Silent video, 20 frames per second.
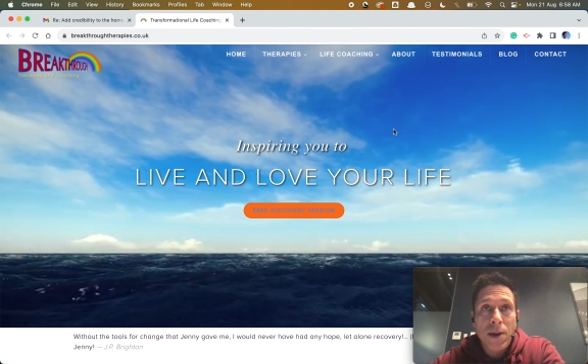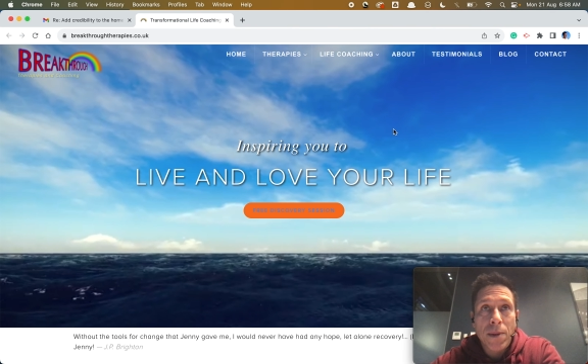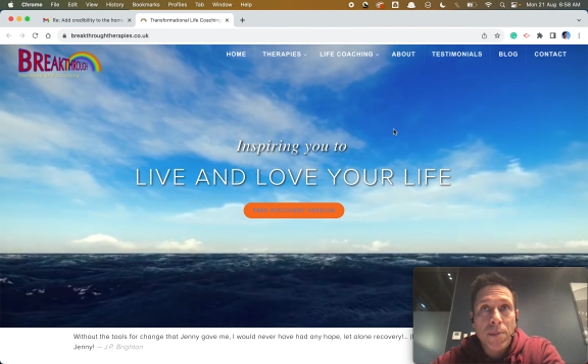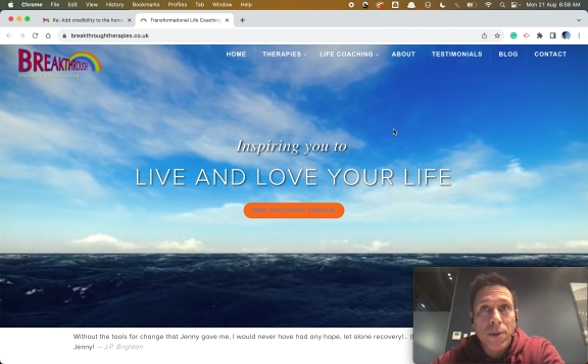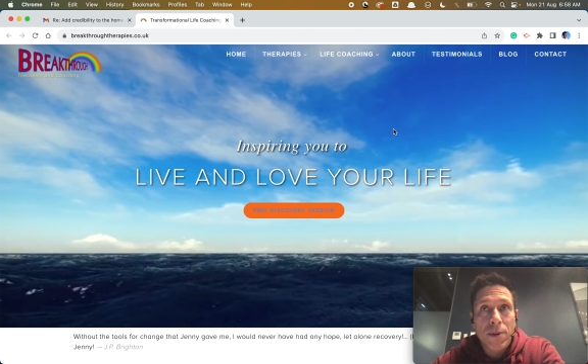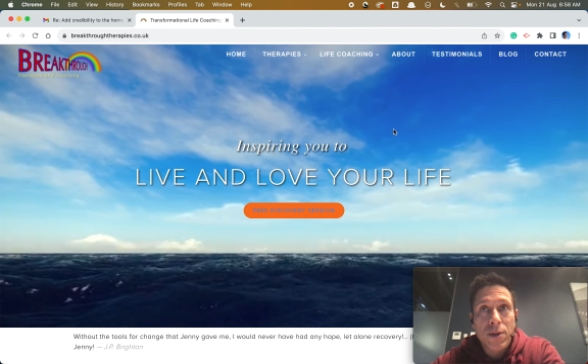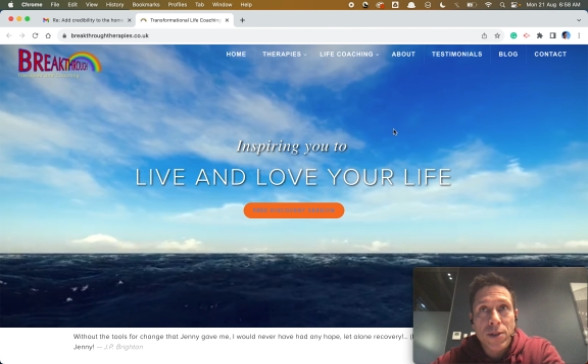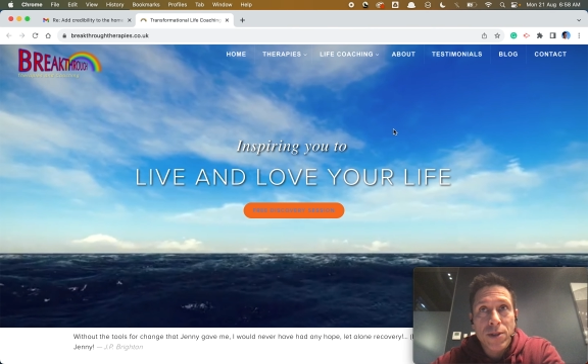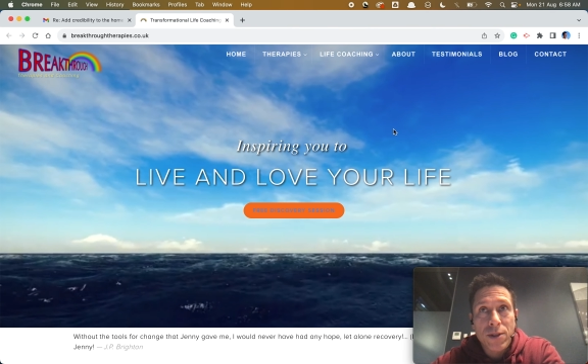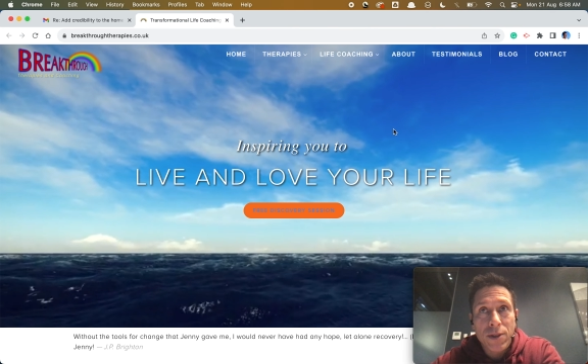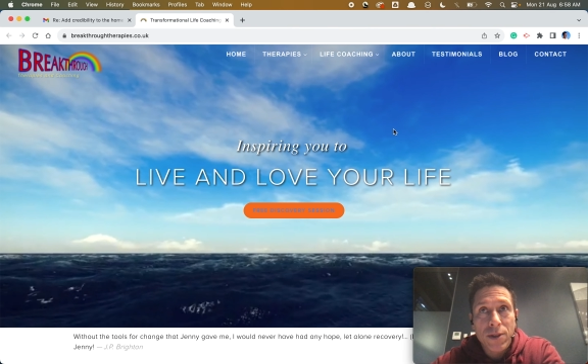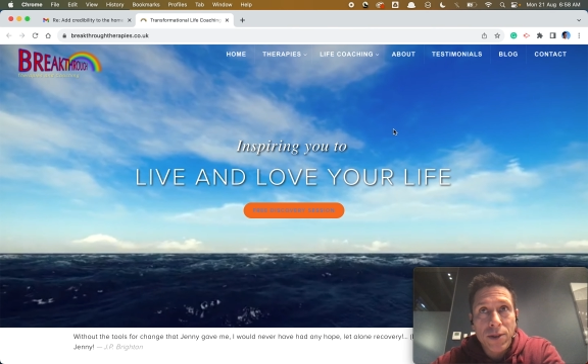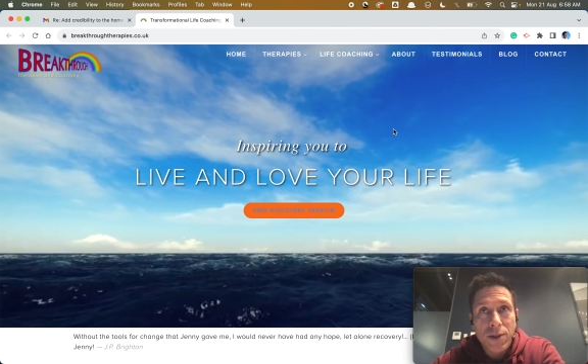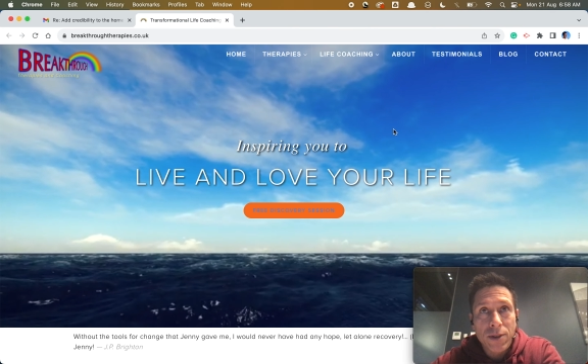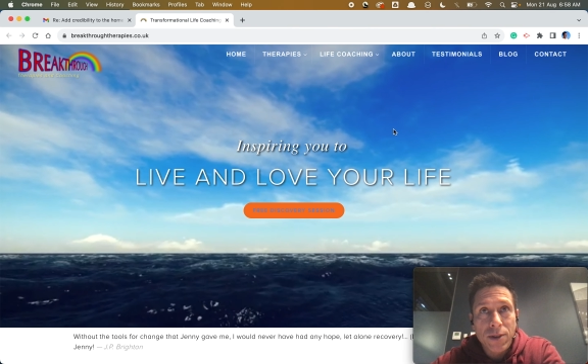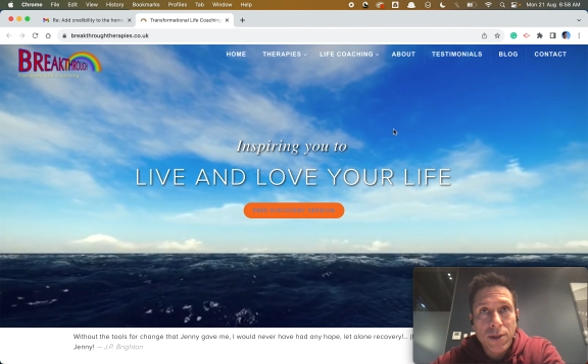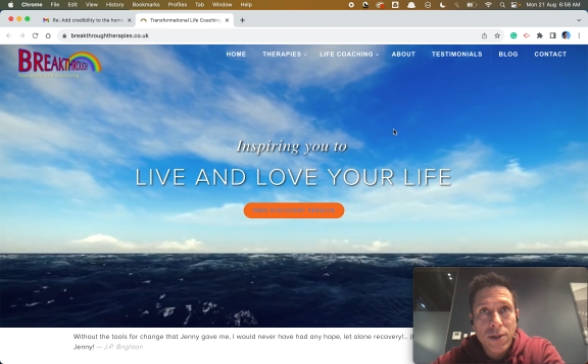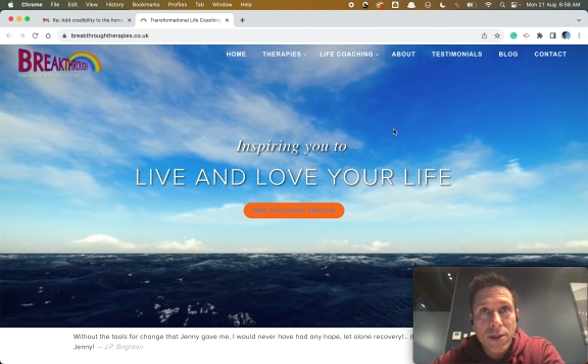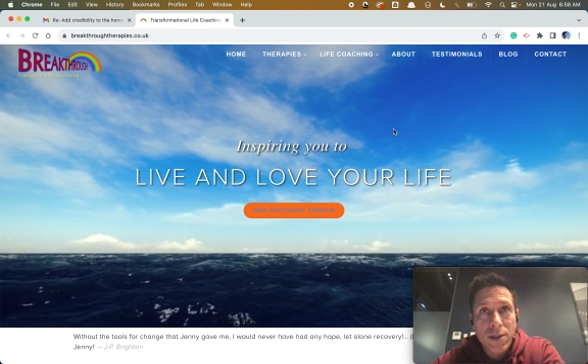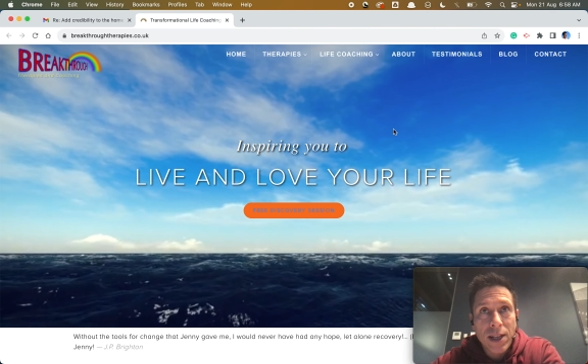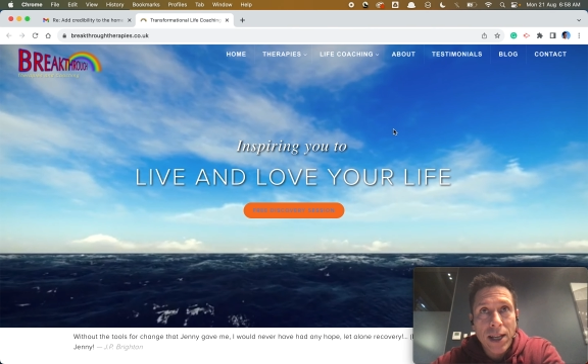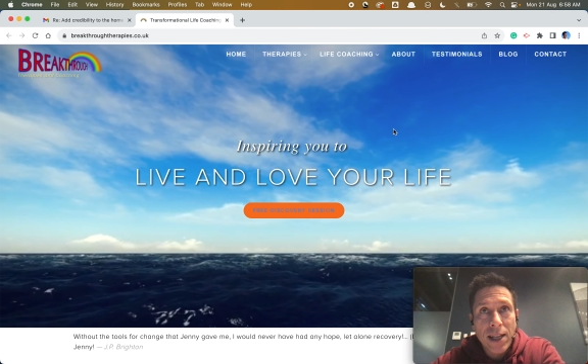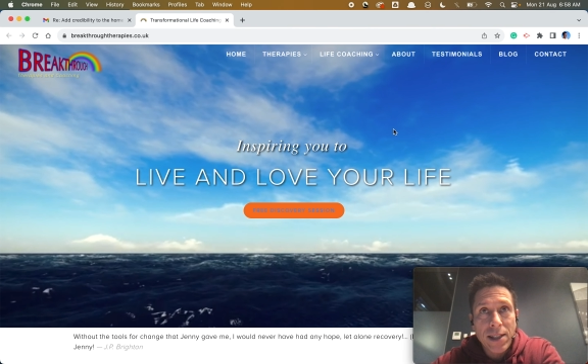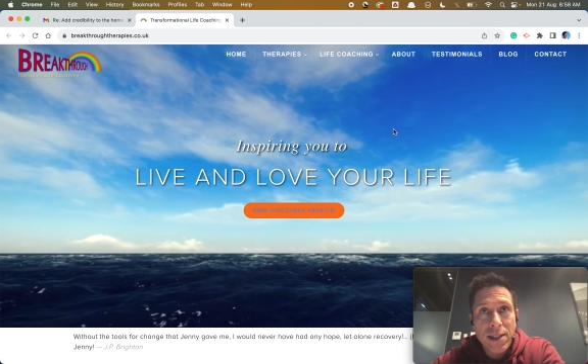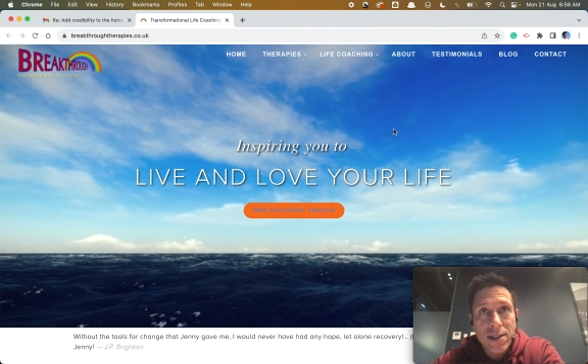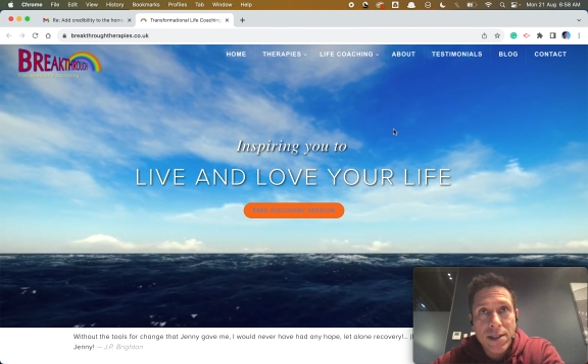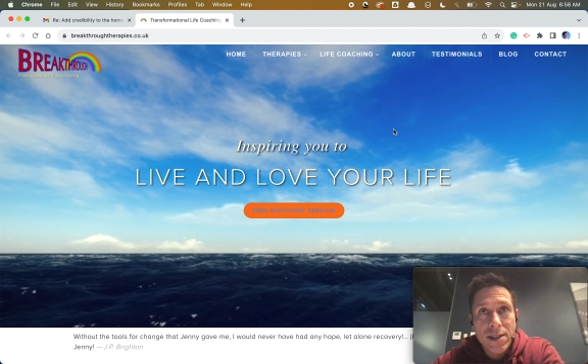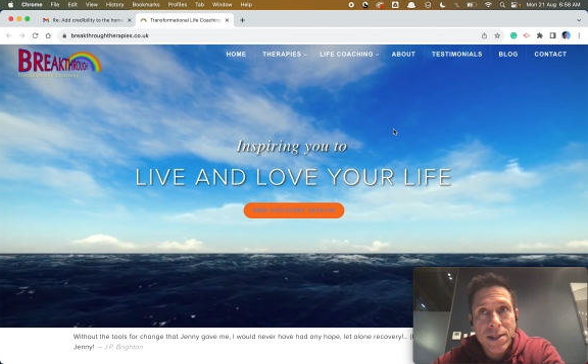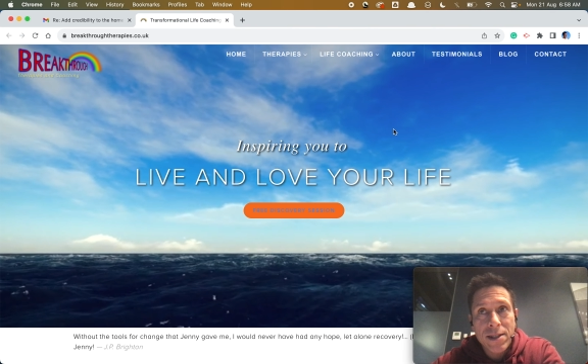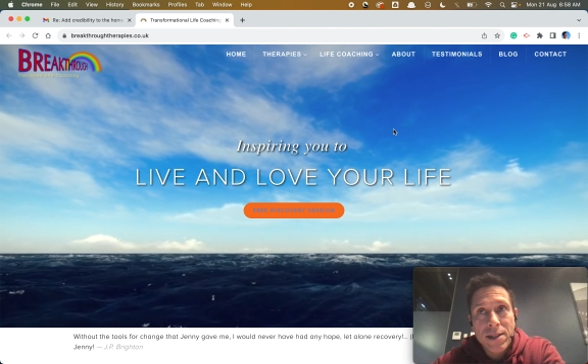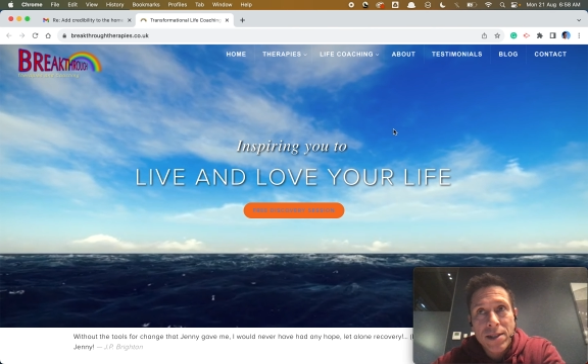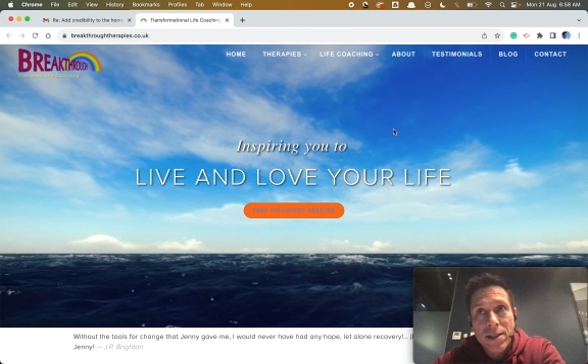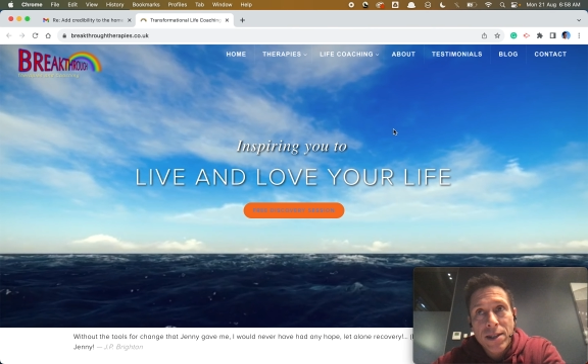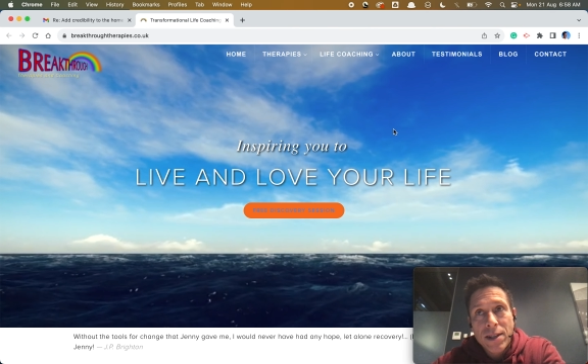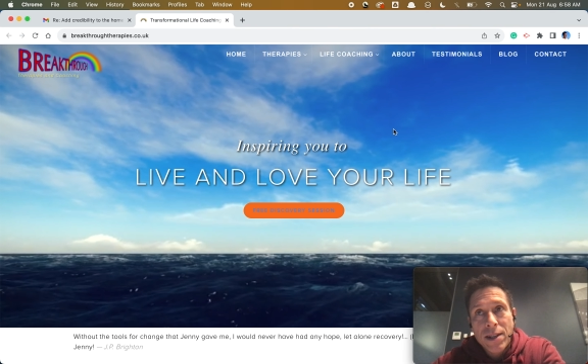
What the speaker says: personal tastes.